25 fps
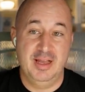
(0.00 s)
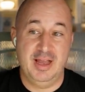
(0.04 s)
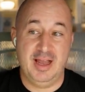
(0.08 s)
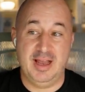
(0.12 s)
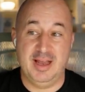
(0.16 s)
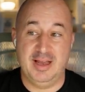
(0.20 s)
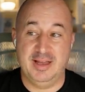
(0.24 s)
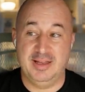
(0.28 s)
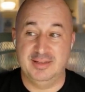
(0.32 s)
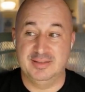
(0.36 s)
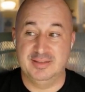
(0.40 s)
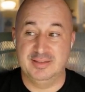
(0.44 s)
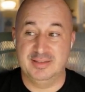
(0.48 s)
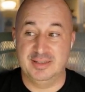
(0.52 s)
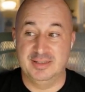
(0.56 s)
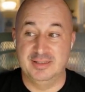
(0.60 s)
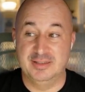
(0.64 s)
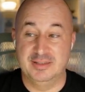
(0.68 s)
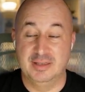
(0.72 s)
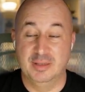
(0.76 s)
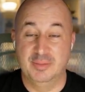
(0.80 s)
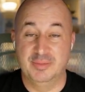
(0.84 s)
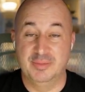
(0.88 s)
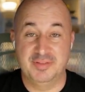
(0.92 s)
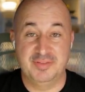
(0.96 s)
And in
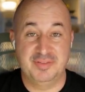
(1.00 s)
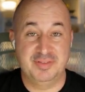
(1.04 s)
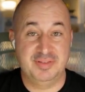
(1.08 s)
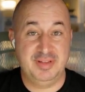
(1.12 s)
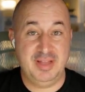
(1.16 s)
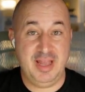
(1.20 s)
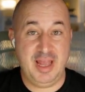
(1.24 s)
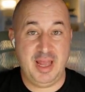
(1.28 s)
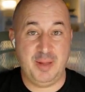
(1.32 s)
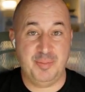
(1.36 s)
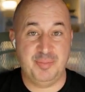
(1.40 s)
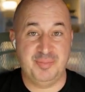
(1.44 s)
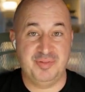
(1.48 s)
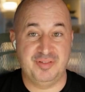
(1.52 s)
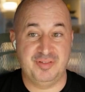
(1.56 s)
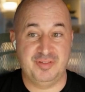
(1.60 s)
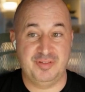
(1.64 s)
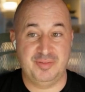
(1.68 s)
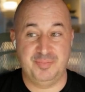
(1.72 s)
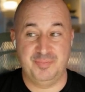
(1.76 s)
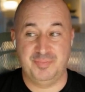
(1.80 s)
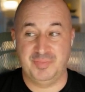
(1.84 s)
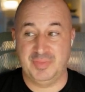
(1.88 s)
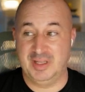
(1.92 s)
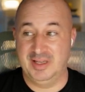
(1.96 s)
terms of steps,
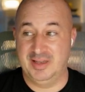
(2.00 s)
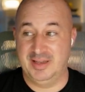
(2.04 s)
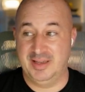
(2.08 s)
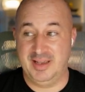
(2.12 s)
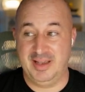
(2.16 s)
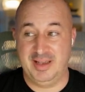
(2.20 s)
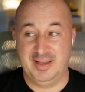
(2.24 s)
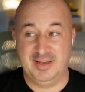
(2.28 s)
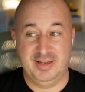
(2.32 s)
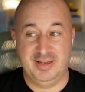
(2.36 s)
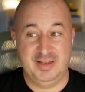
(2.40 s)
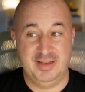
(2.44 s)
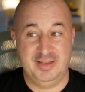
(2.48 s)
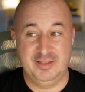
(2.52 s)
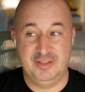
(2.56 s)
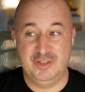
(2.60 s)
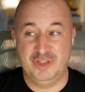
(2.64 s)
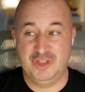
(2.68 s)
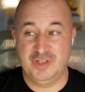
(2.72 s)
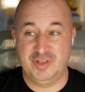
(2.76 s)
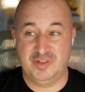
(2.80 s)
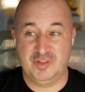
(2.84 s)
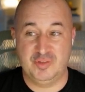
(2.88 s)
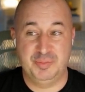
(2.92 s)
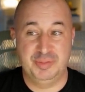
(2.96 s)
again, I
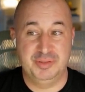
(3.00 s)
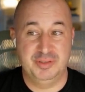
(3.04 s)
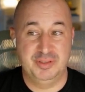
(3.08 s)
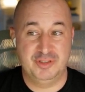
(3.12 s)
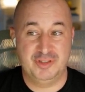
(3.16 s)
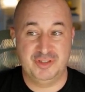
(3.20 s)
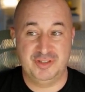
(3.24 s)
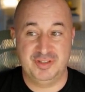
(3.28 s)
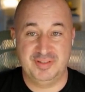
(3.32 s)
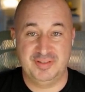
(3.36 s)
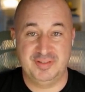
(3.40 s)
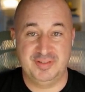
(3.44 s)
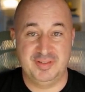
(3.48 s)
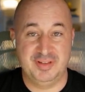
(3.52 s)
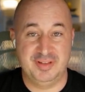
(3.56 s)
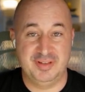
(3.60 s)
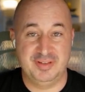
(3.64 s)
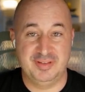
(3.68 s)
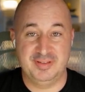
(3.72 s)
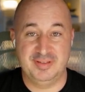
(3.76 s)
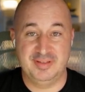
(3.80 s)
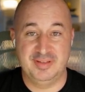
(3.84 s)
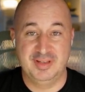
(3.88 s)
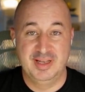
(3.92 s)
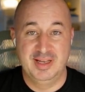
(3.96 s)
just purchased
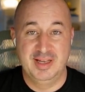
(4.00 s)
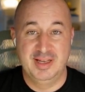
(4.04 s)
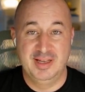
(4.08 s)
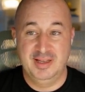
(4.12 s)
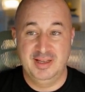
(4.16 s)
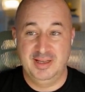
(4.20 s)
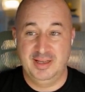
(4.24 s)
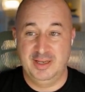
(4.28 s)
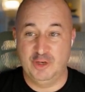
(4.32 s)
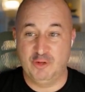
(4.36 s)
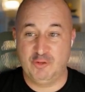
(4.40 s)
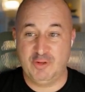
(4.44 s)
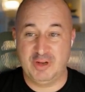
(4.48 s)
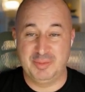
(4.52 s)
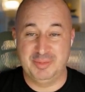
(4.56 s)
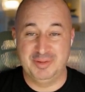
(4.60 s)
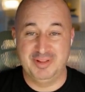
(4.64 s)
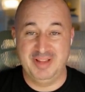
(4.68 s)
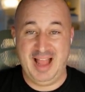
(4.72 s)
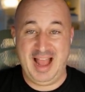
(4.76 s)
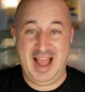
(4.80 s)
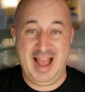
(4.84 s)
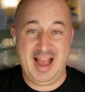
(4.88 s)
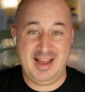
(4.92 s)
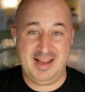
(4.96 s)
this incredible
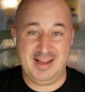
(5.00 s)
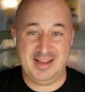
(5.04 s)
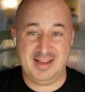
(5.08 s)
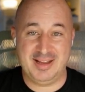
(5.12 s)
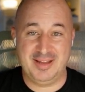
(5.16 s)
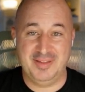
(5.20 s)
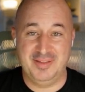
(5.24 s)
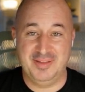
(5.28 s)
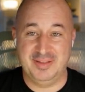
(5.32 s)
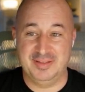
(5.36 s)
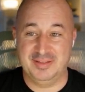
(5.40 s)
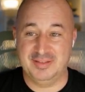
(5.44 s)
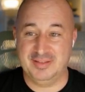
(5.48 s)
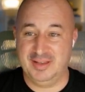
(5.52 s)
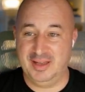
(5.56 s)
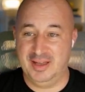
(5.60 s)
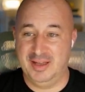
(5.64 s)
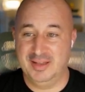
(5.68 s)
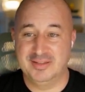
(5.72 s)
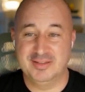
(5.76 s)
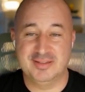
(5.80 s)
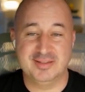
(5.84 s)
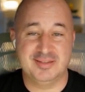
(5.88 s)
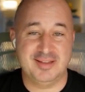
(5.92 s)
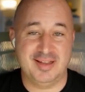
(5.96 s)
hack, this
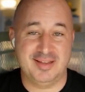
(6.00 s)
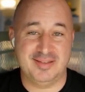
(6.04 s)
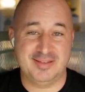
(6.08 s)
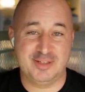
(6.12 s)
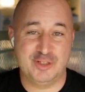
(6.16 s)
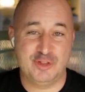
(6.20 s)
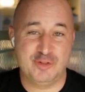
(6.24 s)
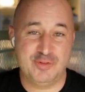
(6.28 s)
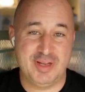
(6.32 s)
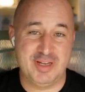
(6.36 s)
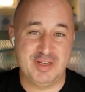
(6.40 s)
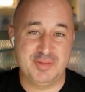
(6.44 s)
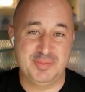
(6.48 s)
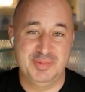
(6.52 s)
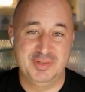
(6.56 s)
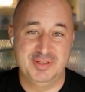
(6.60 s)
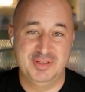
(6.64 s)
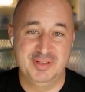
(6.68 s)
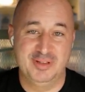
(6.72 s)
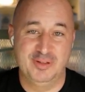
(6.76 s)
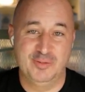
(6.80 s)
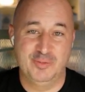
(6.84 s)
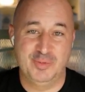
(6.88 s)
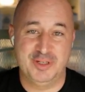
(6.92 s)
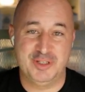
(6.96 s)
under-desk
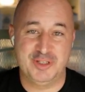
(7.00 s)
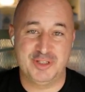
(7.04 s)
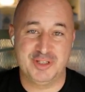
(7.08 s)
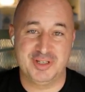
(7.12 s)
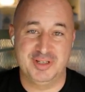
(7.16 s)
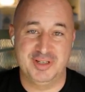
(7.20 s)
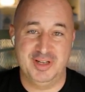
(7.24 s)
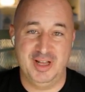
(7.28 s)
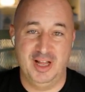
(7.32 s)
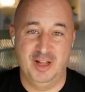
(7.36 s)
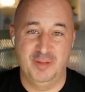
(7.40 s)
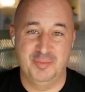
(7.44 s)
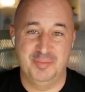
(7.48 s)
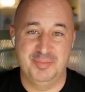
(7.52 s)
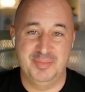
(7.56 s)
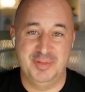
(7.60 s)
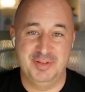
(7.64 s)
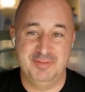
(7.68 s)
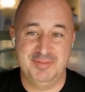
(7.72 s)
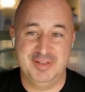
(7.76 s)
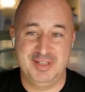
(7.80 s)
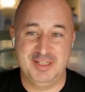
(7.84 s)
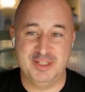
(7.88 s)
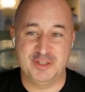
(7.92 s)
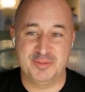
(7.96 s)
treadmill, which can help me
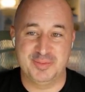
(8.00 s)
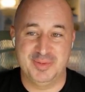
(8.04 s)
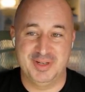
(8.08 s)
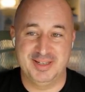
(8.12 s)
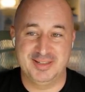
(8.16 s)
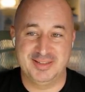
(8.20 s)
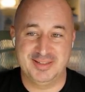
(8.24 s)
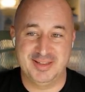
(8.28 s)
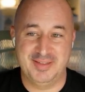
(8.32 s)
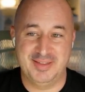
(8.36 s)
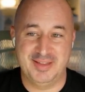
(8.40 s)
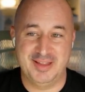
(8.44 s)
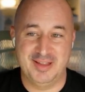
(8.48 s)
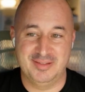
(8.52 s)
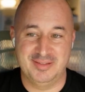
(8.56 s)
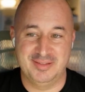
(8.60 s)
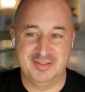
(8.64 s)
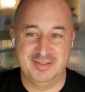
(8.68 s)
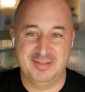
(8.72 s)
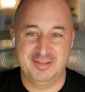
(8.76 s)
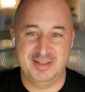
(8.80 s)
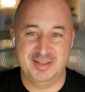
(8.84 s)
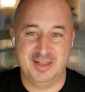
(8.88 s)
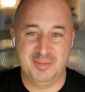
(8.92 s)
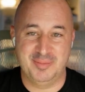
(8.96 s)
reach my
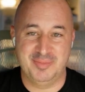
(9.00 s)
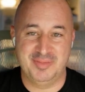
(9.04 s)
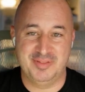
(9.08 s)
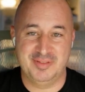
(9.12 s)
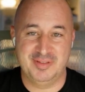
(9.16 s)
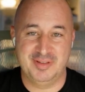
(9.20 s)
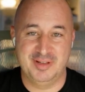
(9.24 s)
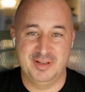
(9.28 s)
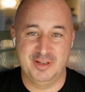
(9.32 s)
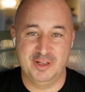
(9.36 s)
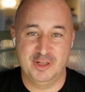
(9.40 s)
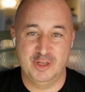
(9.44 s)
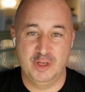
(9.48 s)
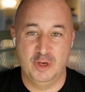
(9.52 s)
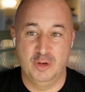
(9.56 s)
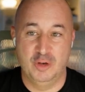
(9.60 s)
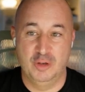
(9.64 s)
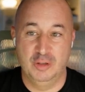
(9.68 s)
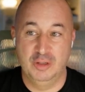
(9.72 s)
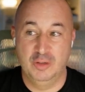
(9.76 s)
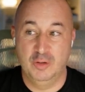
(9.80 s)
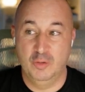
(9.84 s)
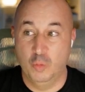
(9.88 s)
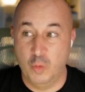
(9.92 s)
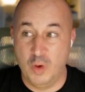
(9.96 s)
10,000 steps
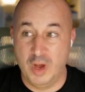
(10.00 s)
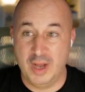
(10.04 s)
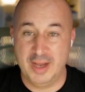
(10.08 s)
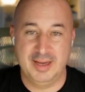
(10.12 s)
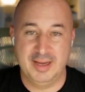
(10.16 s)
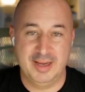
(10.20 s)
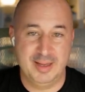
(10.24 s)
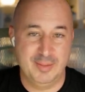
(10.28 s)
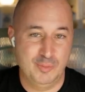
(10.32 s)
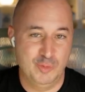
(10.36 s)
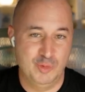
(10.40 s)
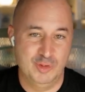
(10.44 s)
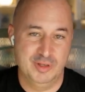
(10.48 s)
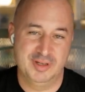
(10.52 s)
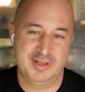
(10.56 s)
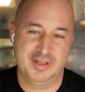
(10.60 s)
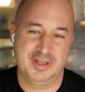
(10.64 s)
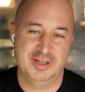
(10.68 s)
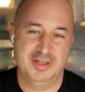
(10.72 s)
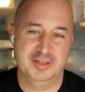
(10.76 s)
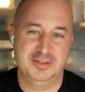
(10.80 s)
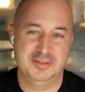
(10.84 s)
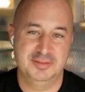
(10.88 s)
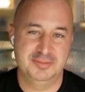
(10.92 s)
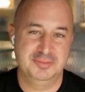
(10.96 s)
goal while I'm working.